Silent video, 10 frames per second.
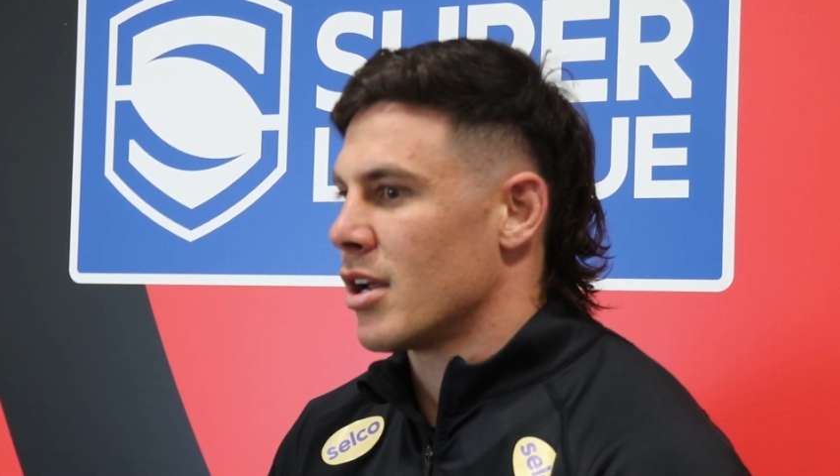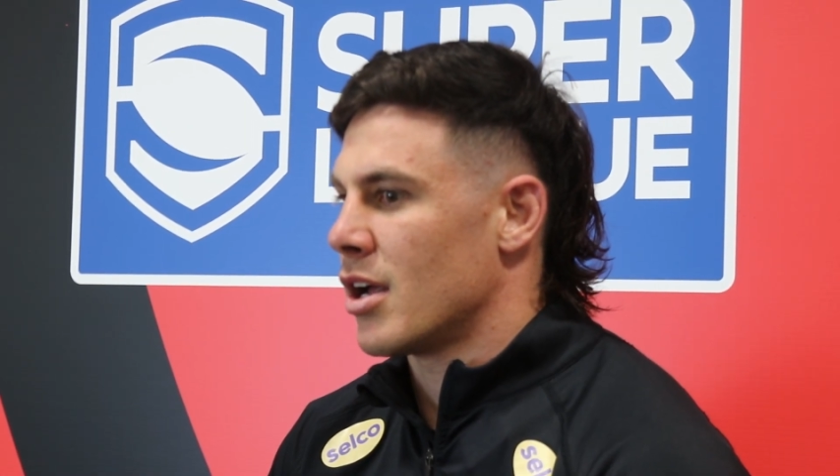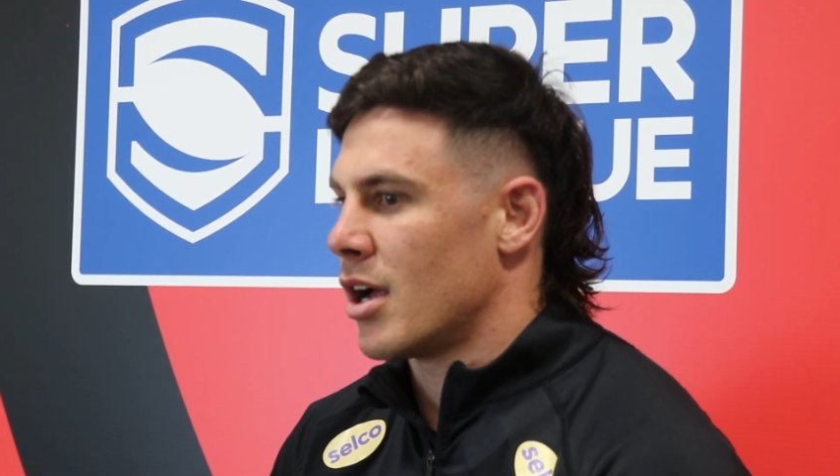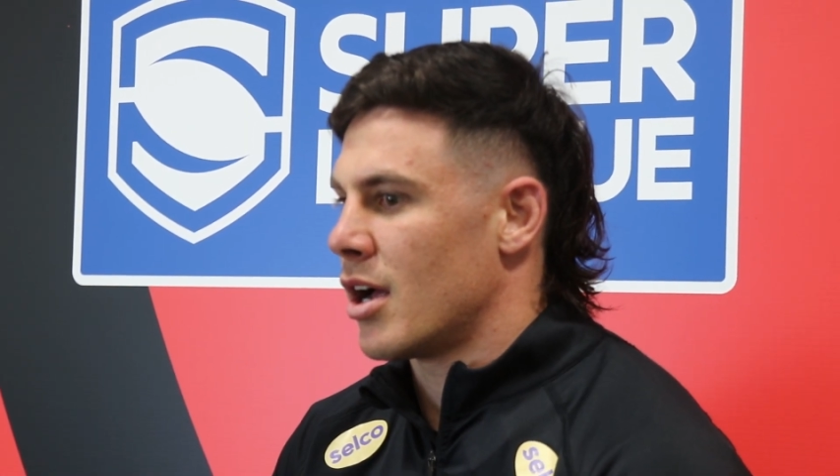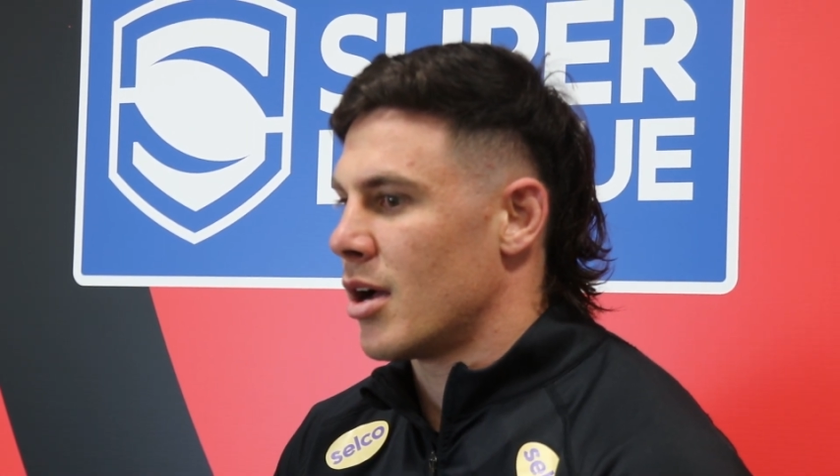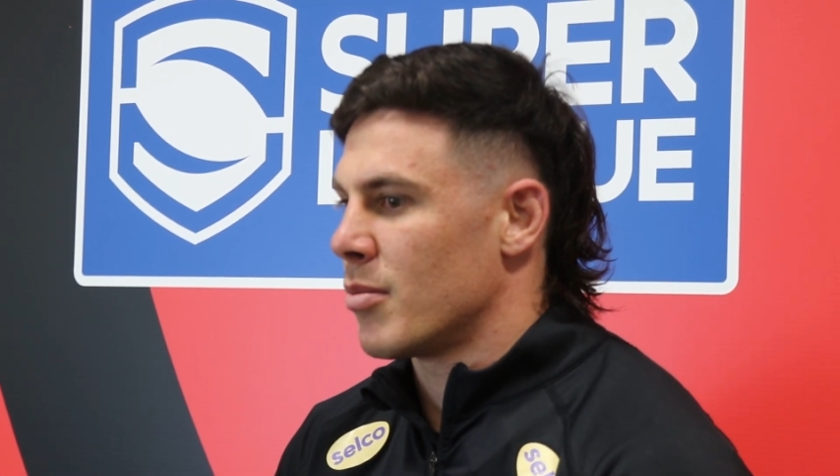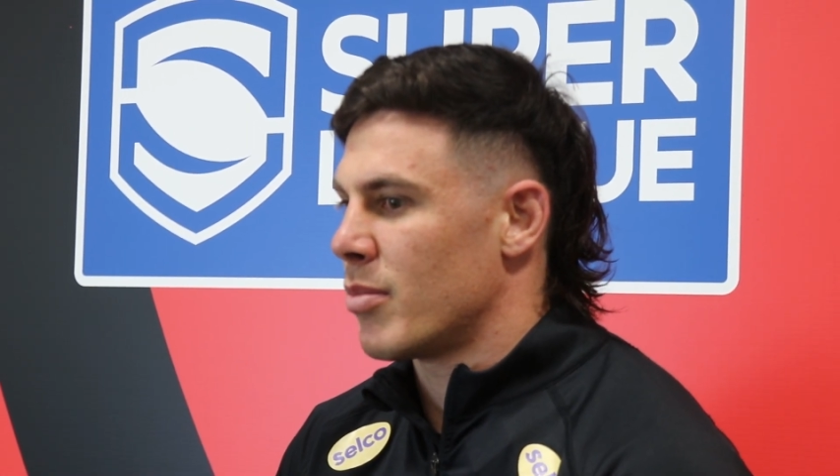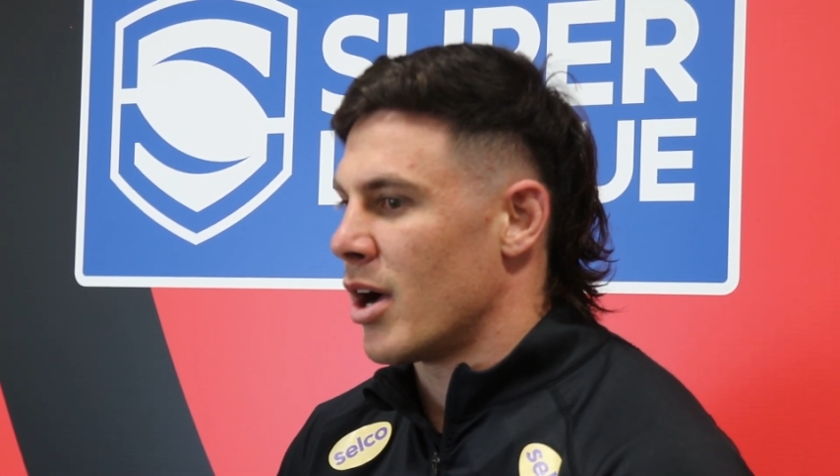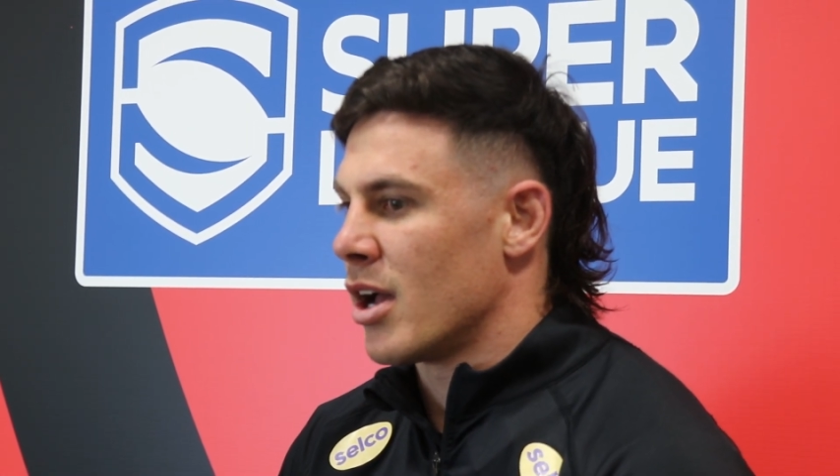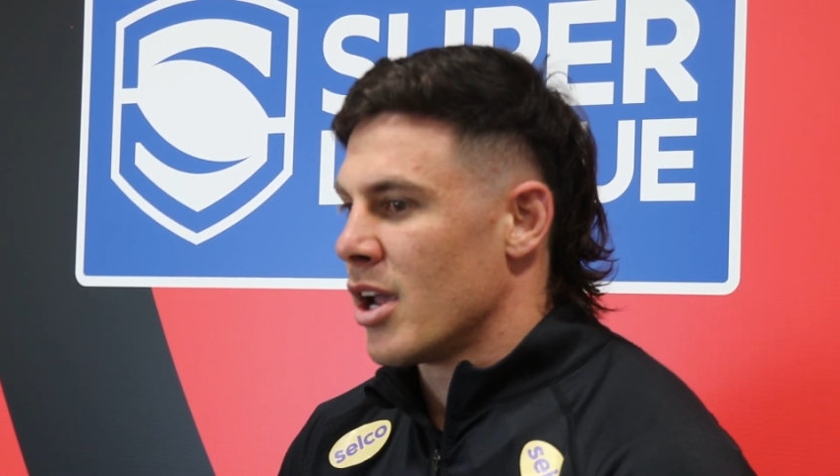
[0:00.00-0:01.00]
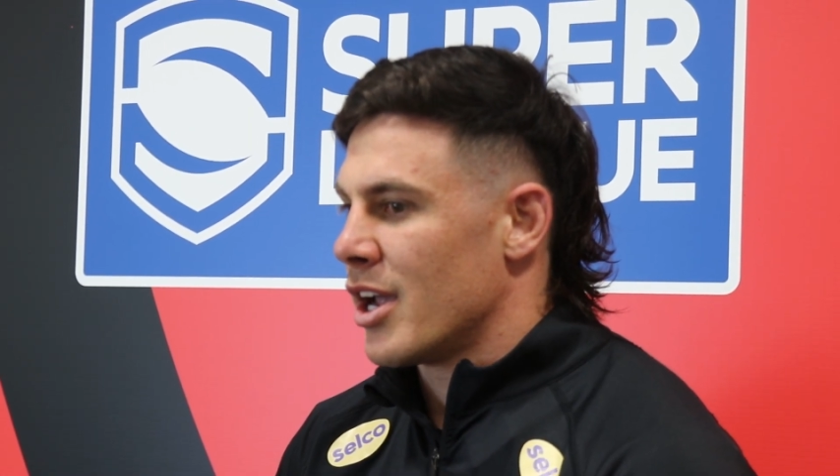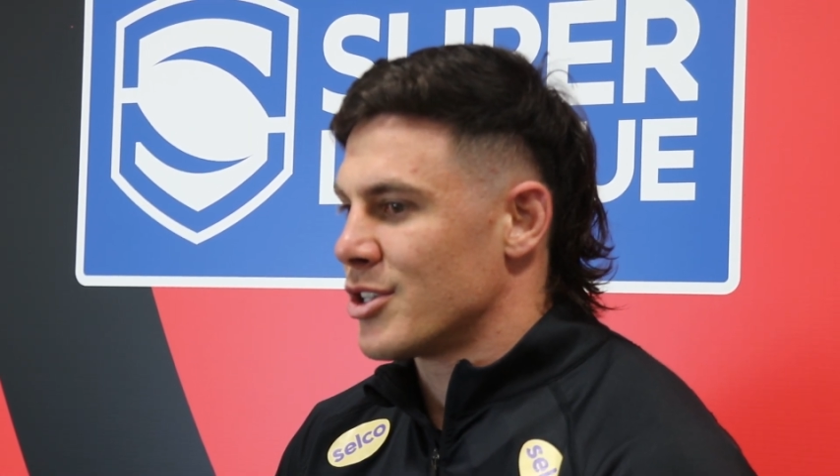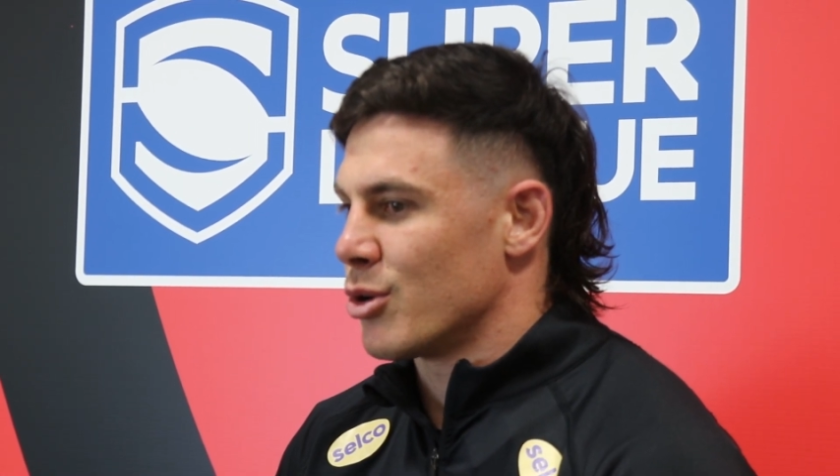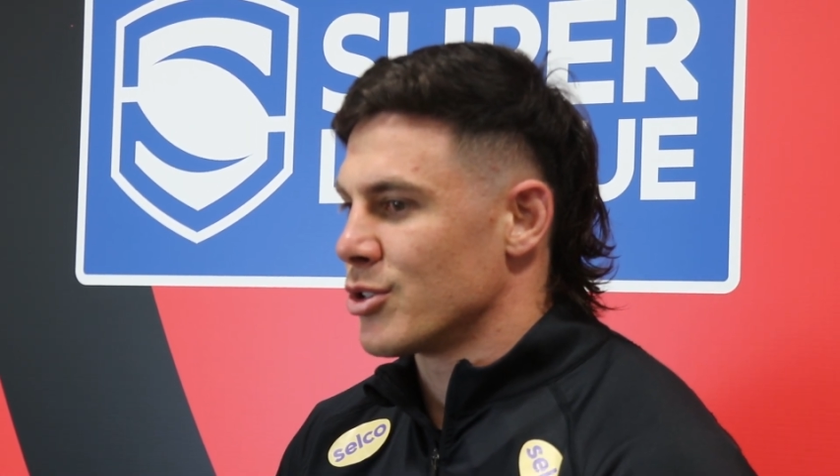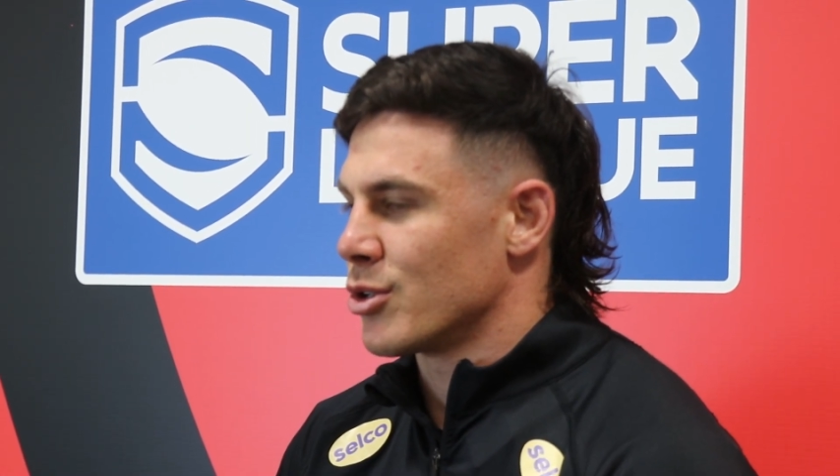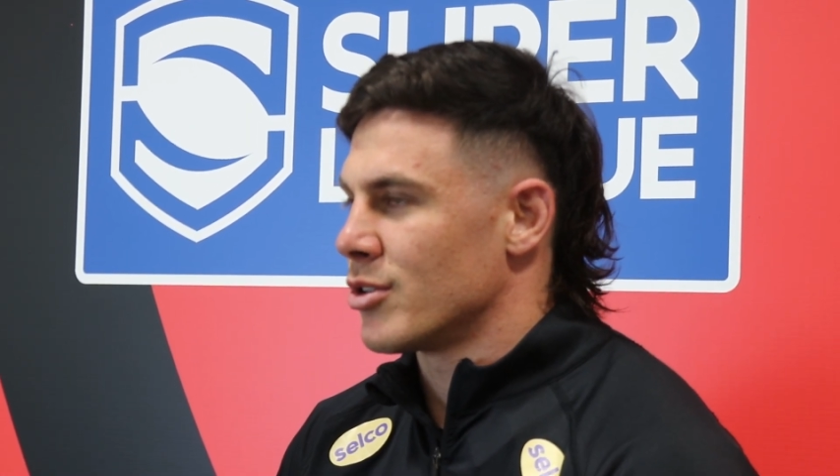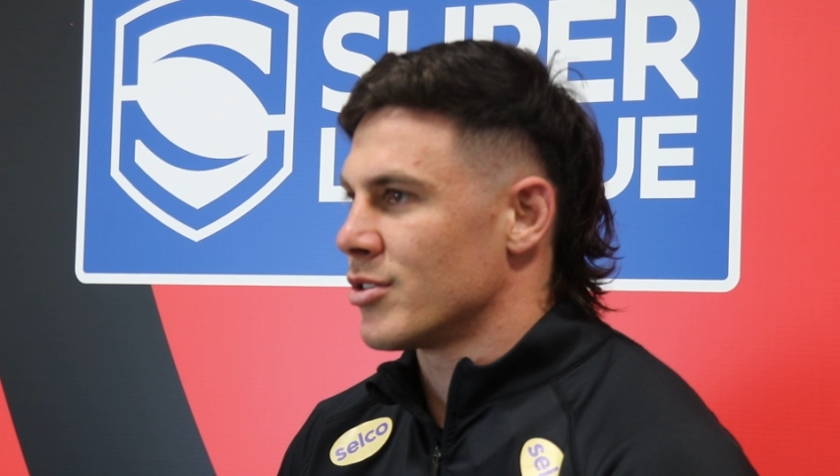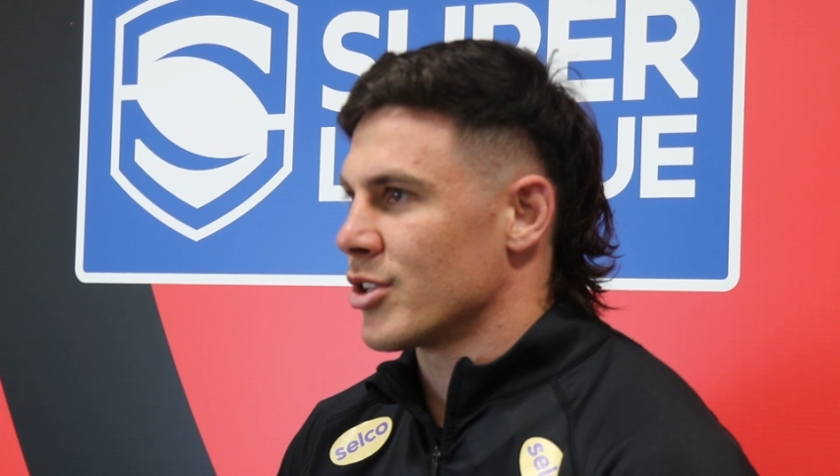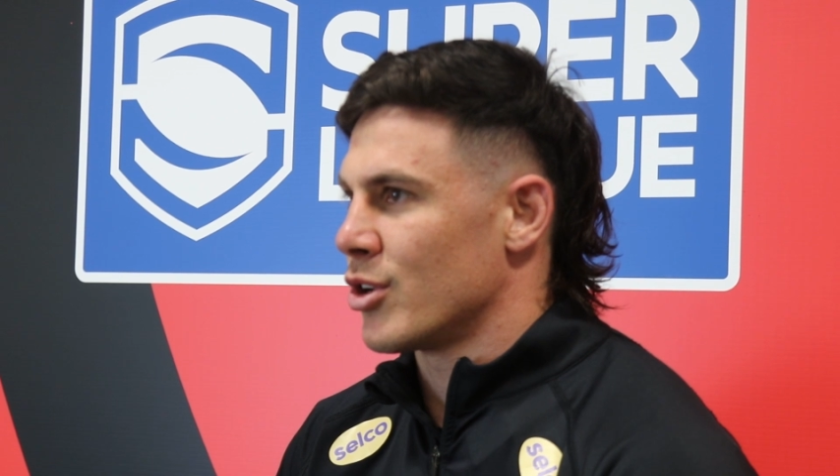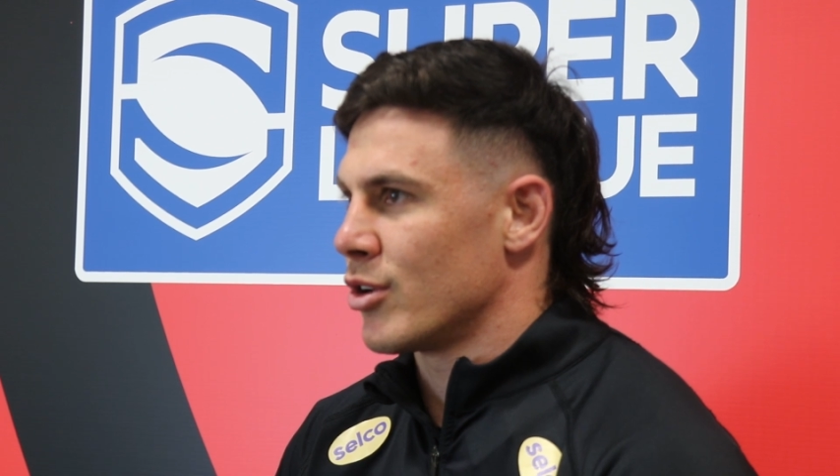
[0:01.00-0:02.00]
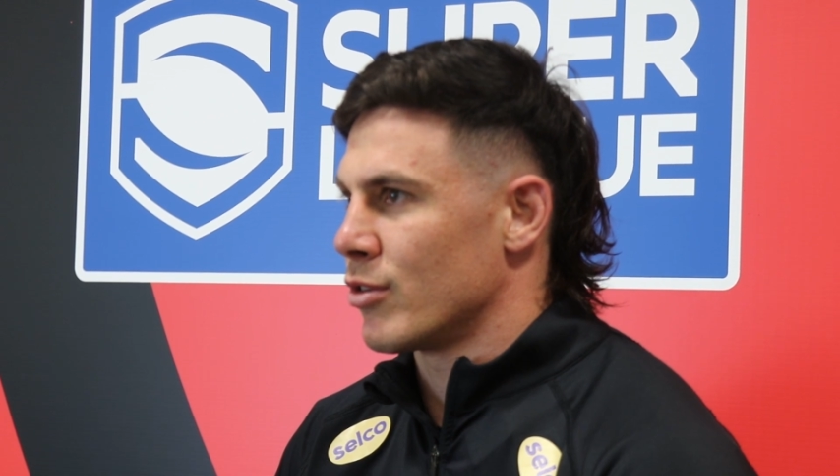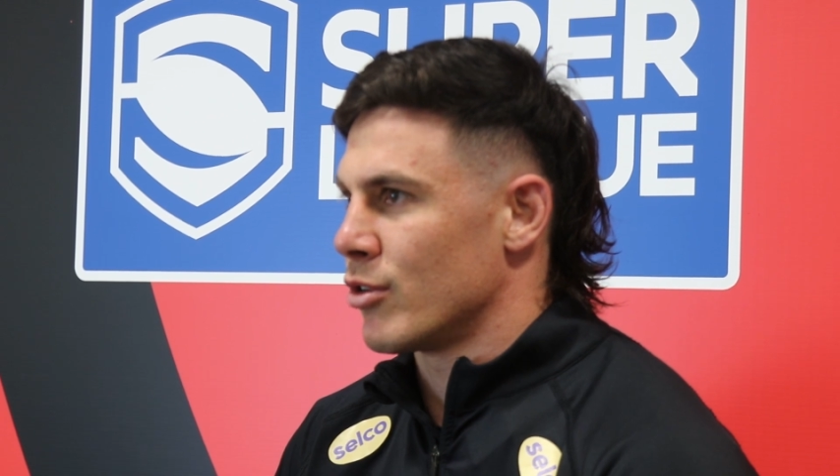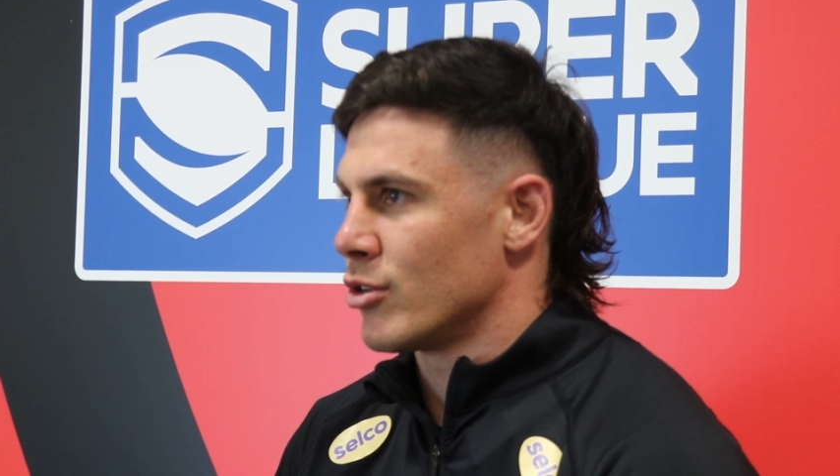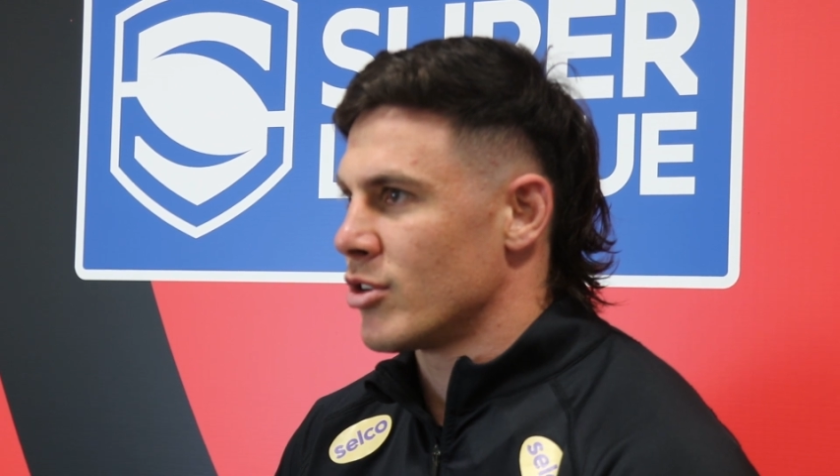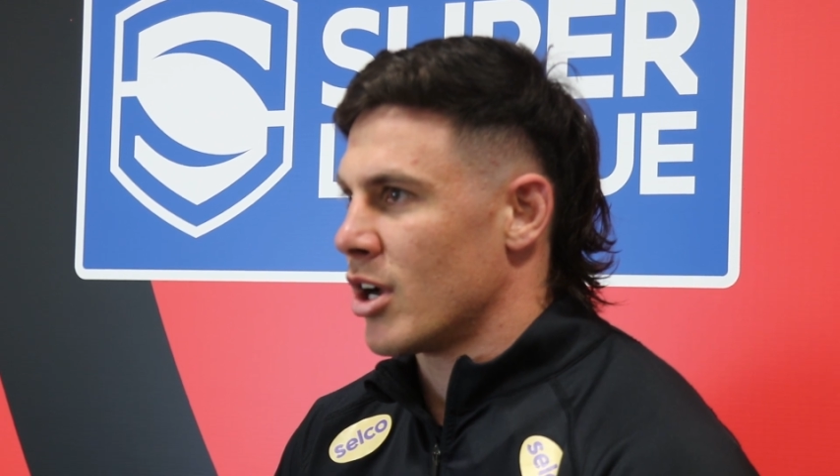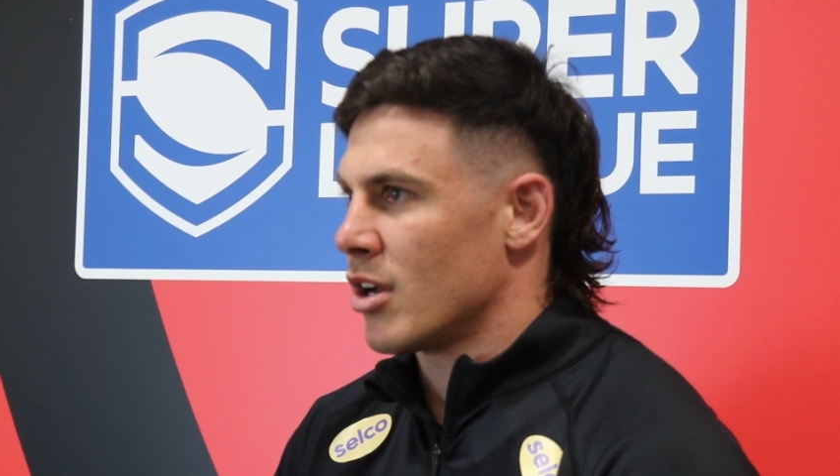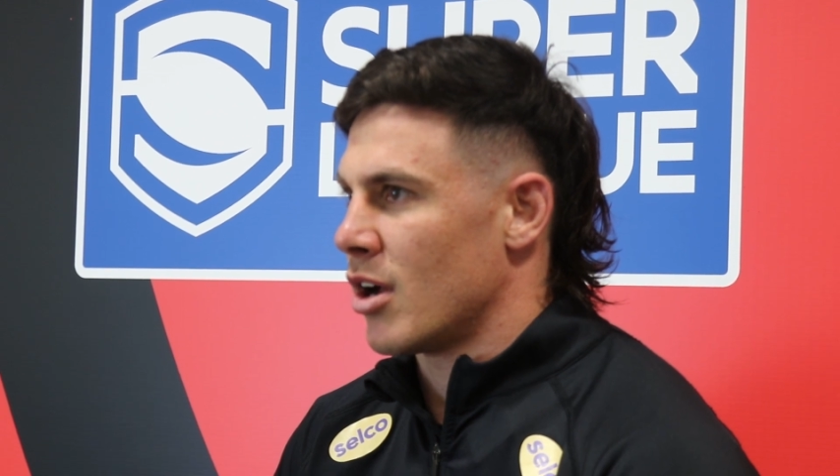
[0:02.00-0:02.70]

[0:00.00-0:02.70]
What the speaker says: but it's always good to secure your future.